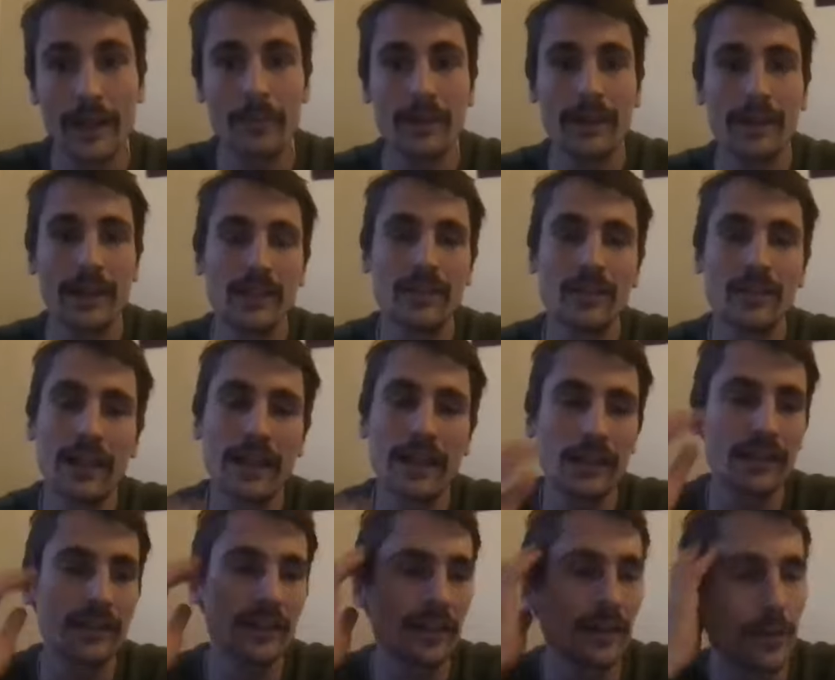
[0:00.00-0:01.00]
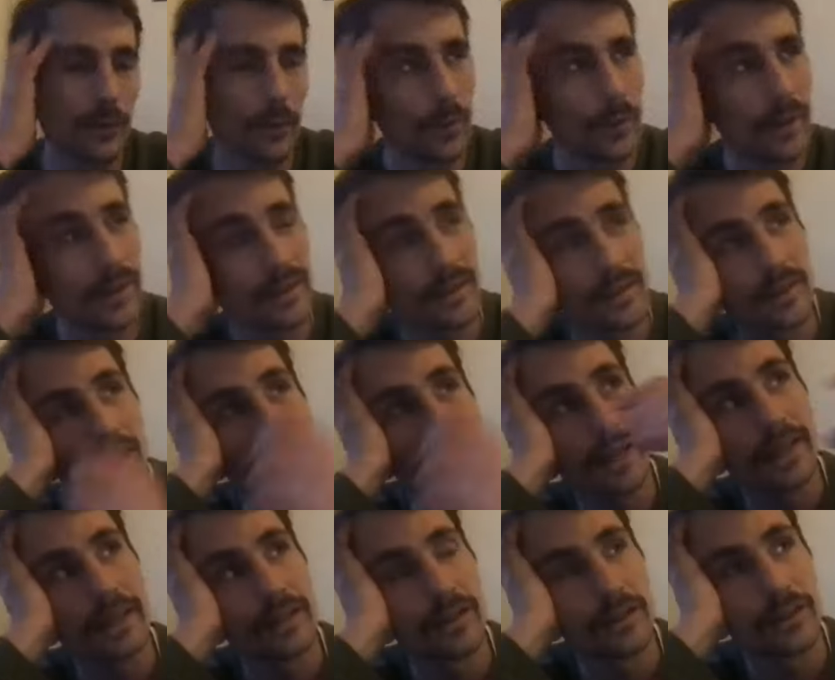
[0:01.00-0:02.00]
But I don't like when the
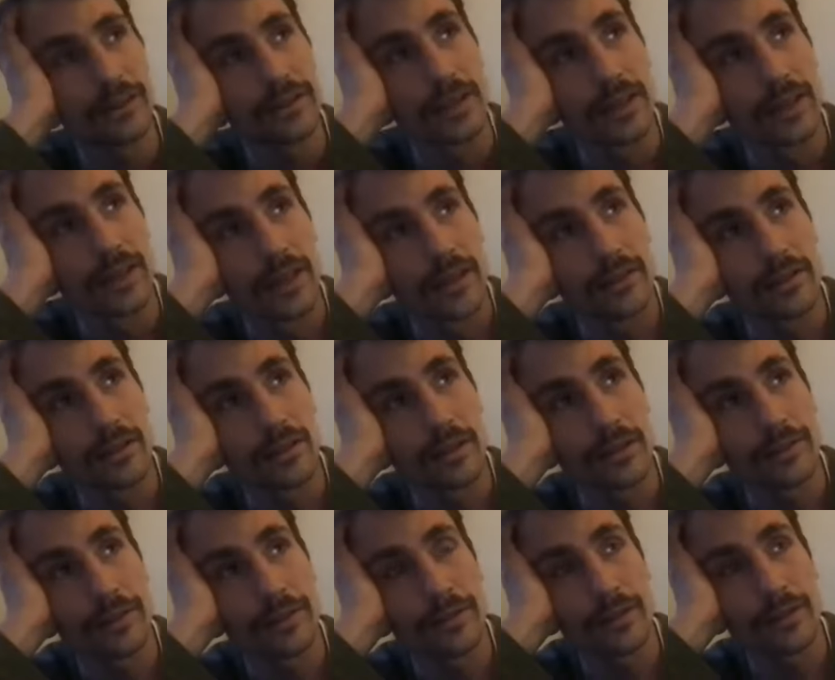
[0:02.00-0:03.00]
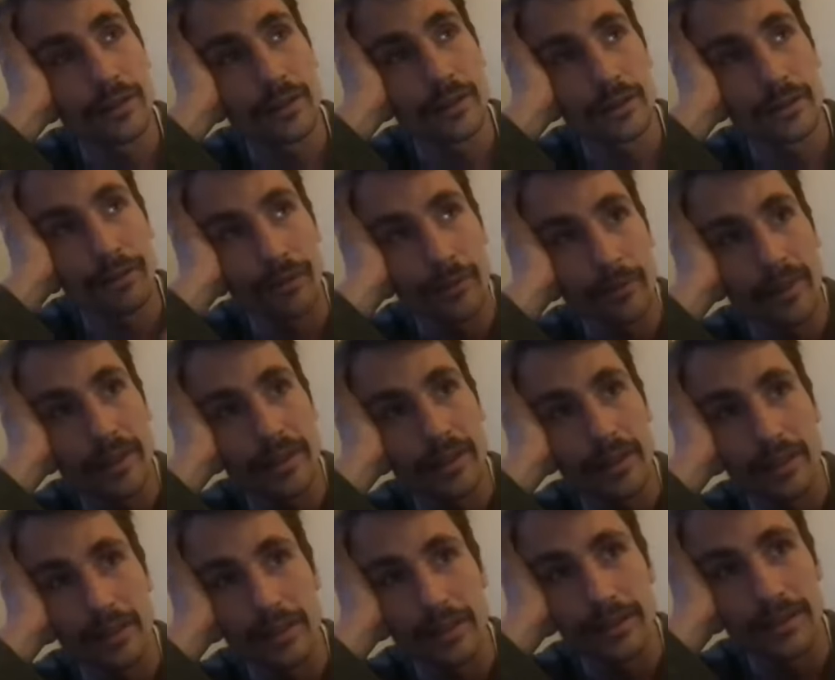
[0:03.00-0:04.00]
adults talk with the young
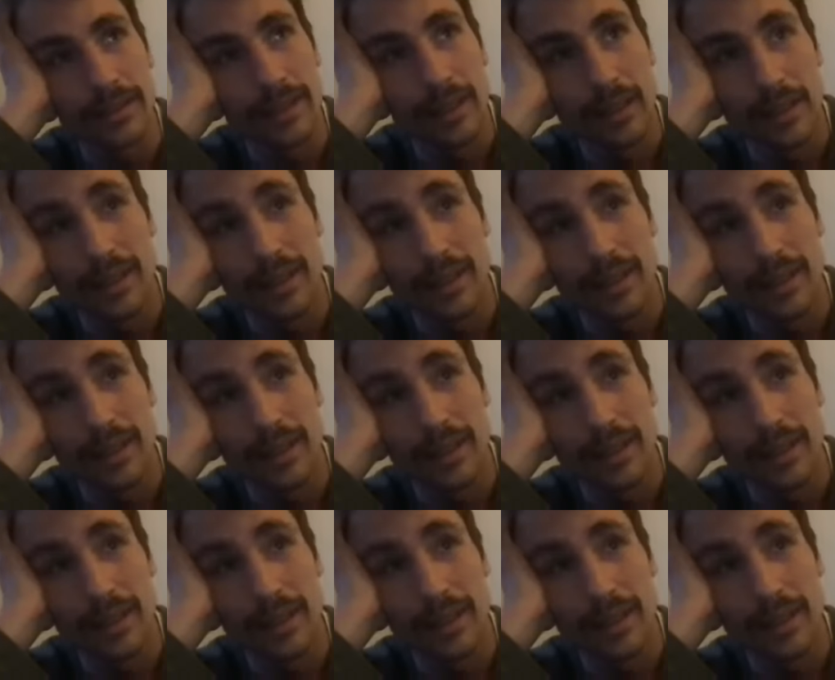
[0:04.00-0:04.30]
filmmakers,